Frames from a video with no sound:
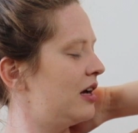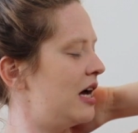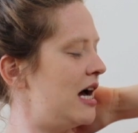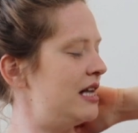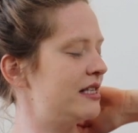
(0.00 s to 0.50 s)

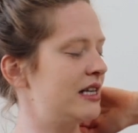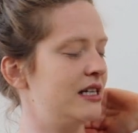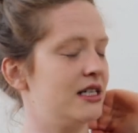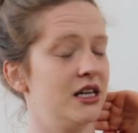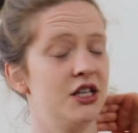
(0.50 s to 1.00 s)
And
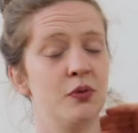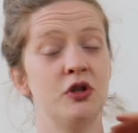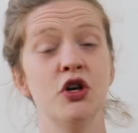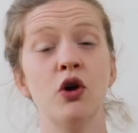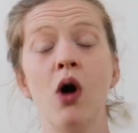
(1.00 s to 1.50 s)
center. So we're
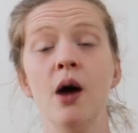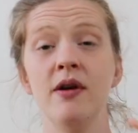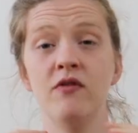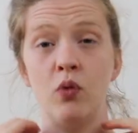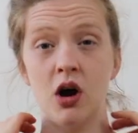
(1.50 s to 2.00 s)
doing quite a
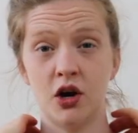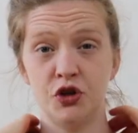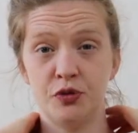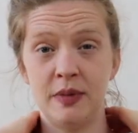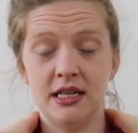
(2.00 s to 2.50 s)
bit of work on
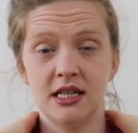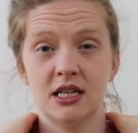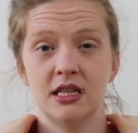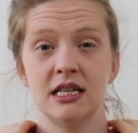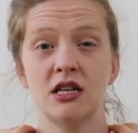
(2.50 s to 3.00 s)
trapezius
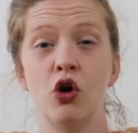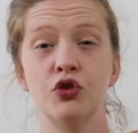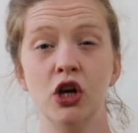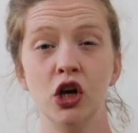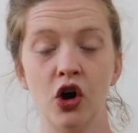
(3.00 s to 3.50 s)
because this
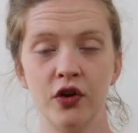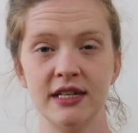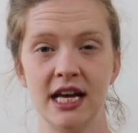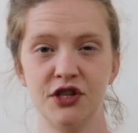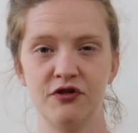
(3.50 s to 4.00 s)
holds a lot of
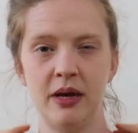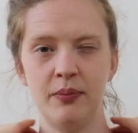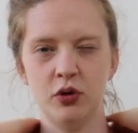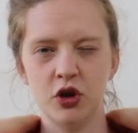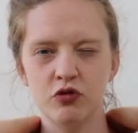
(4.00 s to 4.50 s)
tension for
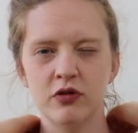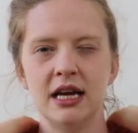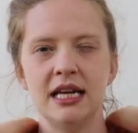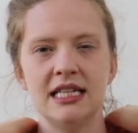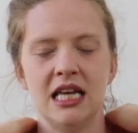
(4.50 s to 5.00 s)
people. You
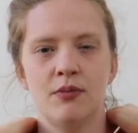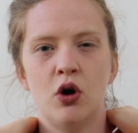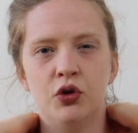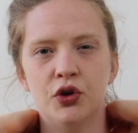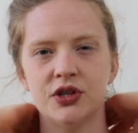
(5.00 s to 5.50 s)
really see them
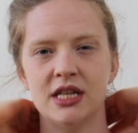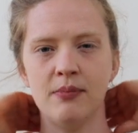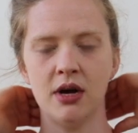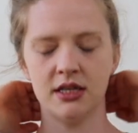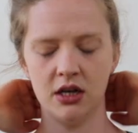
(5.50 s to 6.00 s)
hold onto that
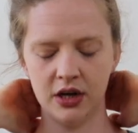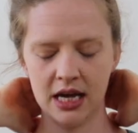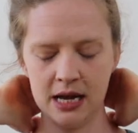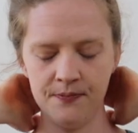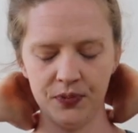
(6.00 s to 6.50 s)
muscle,
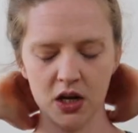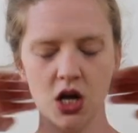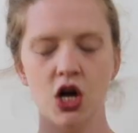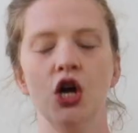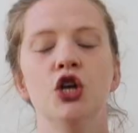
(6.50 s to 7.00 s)
okay?
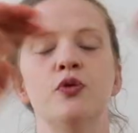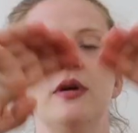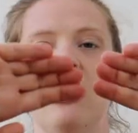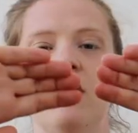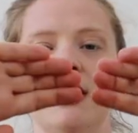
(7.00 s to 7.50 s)
So we're
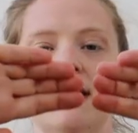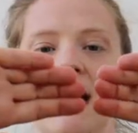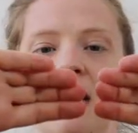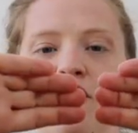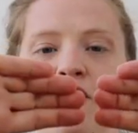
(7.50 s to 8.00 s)
now going to
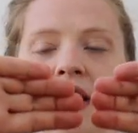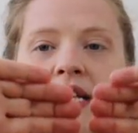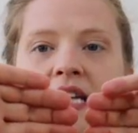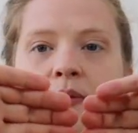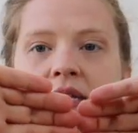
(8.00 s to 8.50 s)
take the
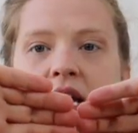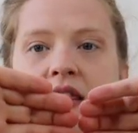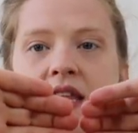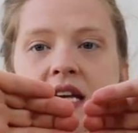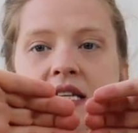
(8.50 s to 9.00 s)
fingertips like
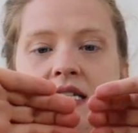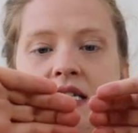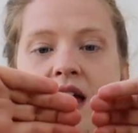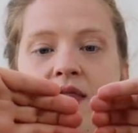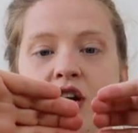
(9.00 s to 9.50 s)
this,
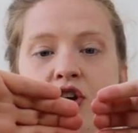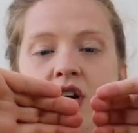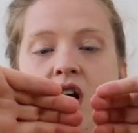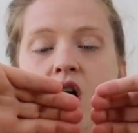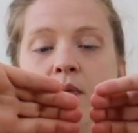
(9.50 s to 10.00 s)
and they're going
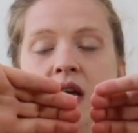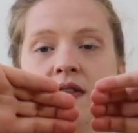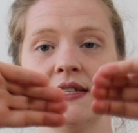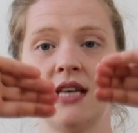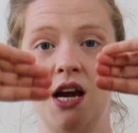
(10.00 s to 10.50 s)
to come
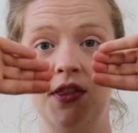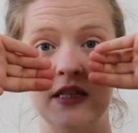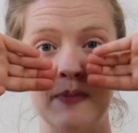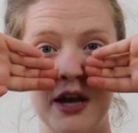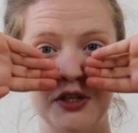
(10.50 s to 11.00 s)
either side of the
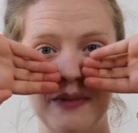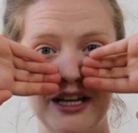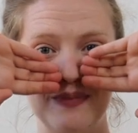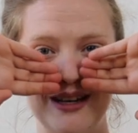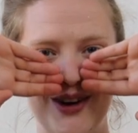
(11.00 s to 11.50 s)
spine. So
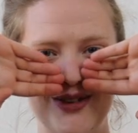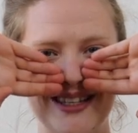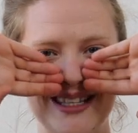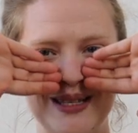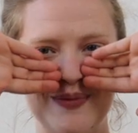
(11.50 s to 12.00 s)
imagine my nose
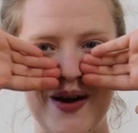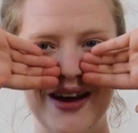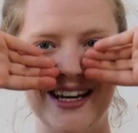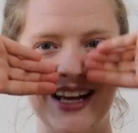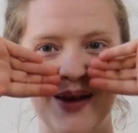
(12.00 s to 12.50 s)
is the spine,
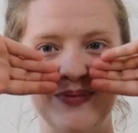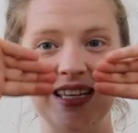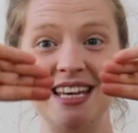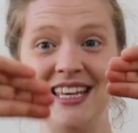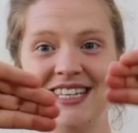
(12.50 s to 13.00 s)
and it
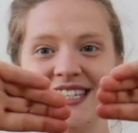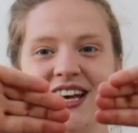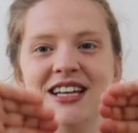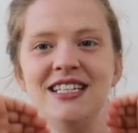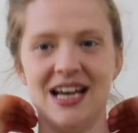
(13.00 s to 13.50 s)
comes either
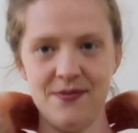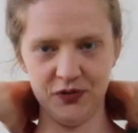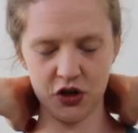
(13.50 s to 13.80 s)
side, yeah?